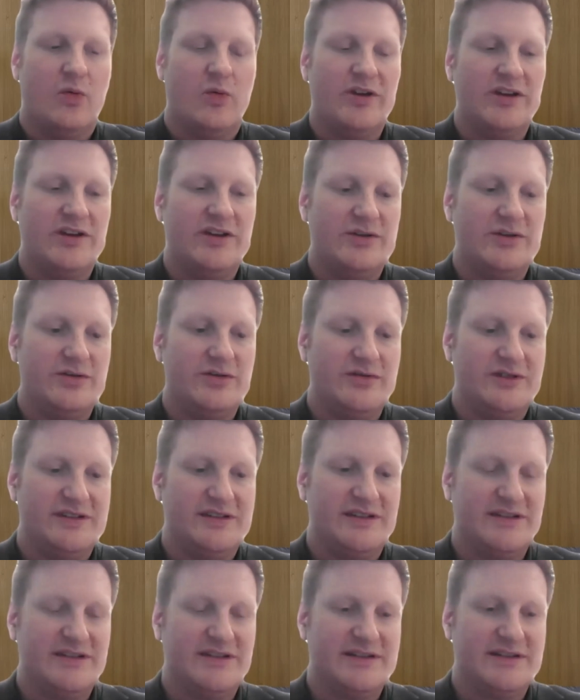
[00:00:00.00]
We do
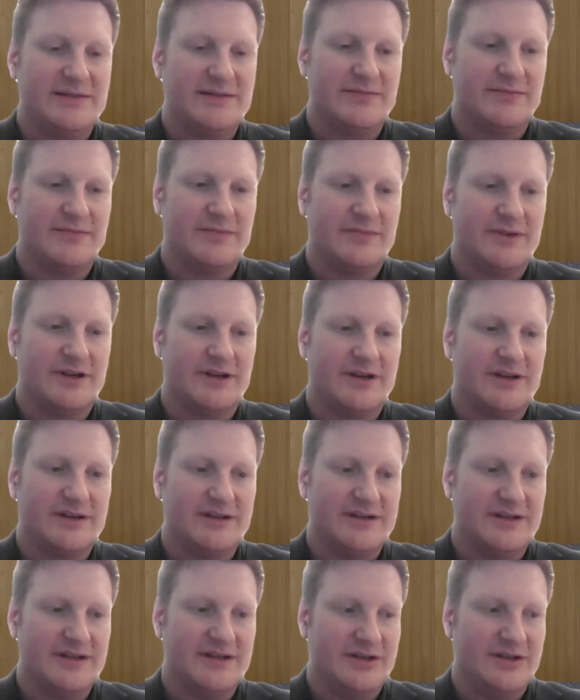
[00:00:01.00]
see some
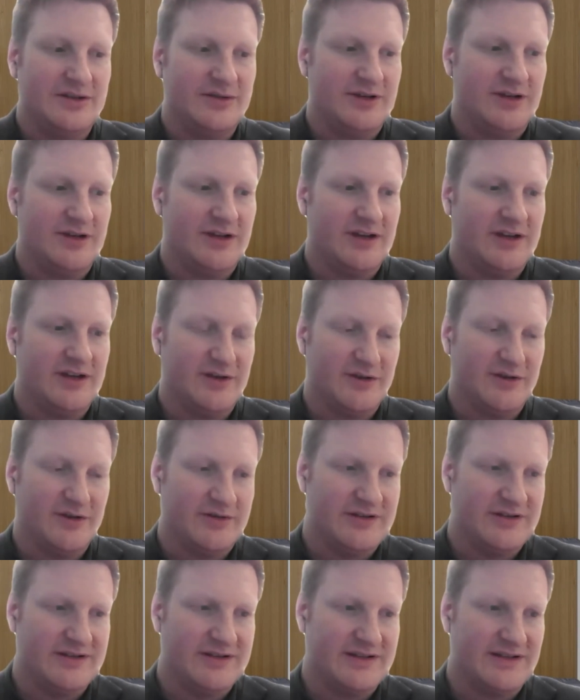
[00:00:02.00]
continuing
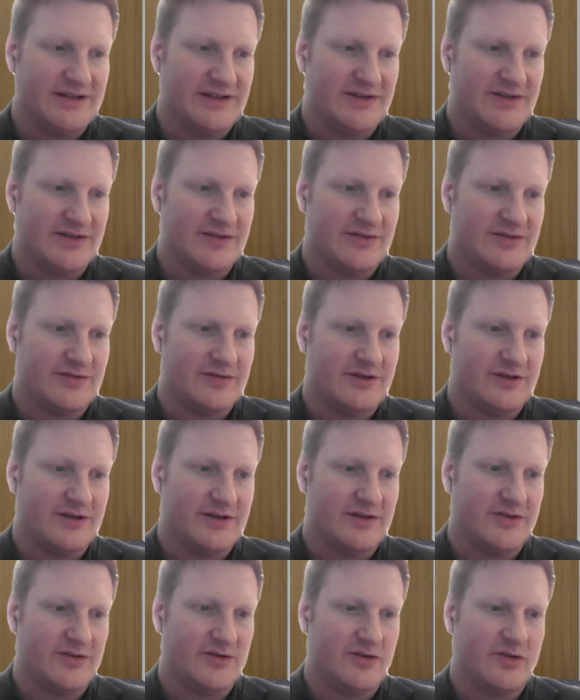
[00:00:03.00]
increase
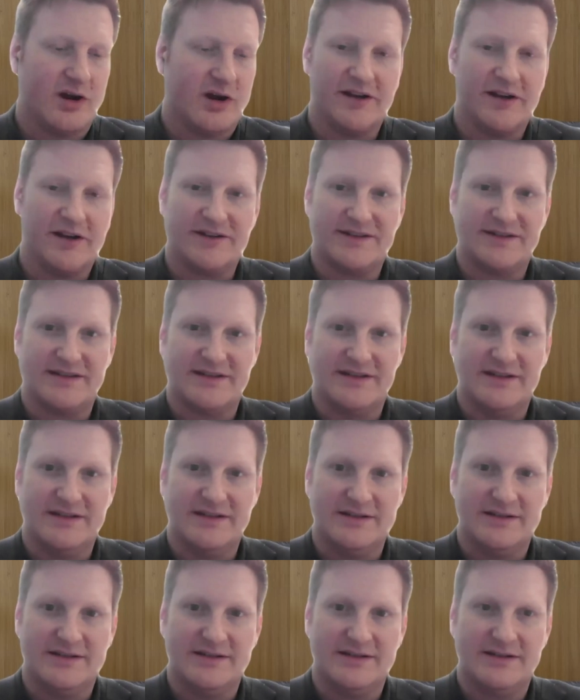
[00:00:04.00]
in chronic
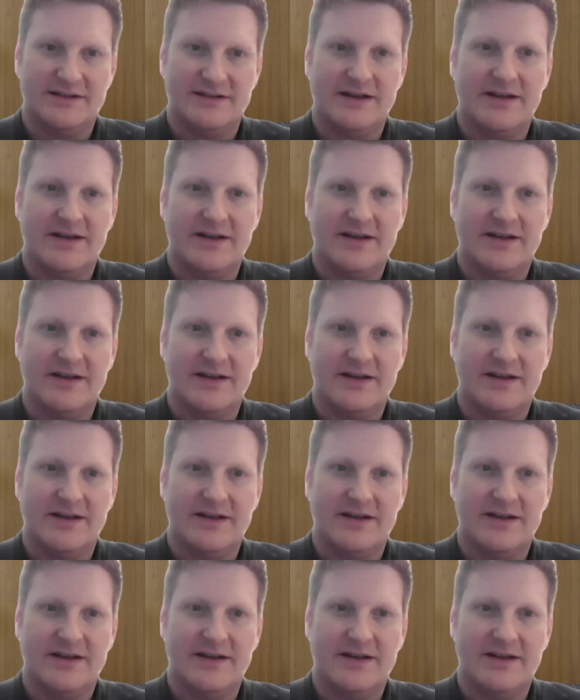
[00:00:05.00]
disease,